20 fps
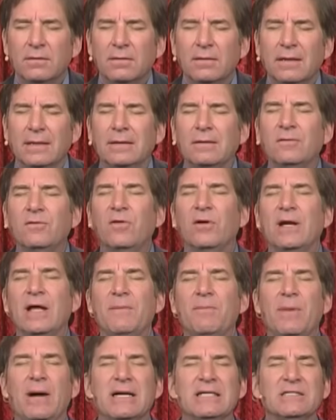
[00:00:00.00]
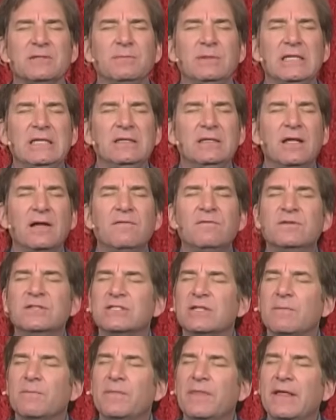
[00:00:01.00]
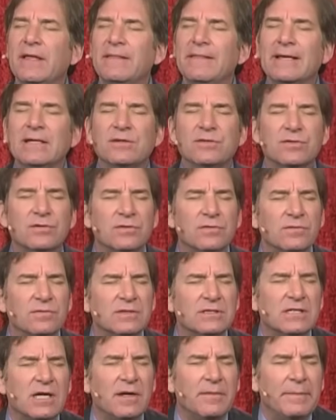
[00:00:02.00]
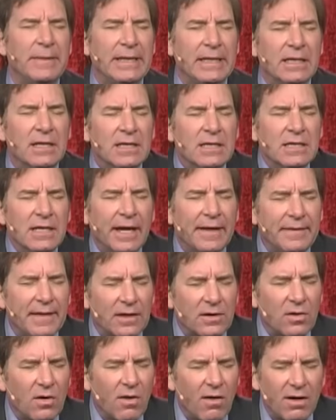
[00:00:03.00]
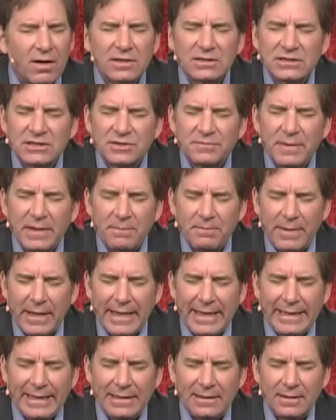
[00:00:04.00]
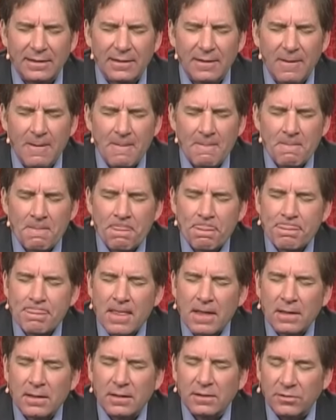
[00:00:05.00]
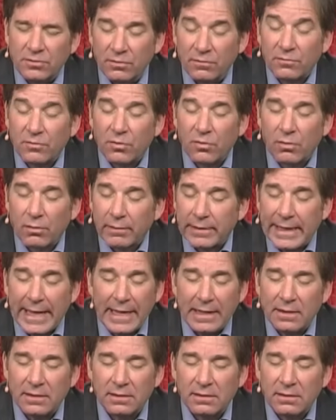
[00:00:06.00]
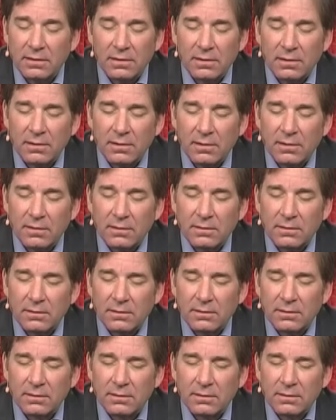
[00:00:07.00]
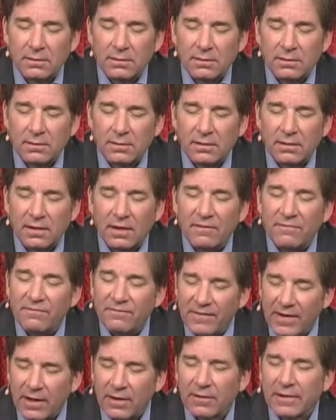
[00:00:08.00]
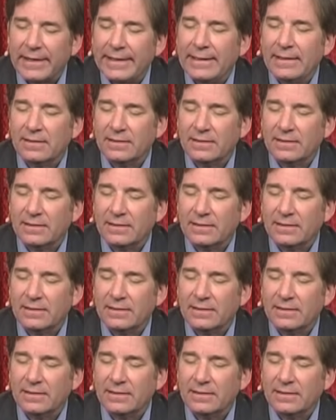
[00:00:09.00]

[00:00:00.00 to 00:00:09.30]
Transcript: How could I possibly love something that turns on me and that causes me pain? And you have created a very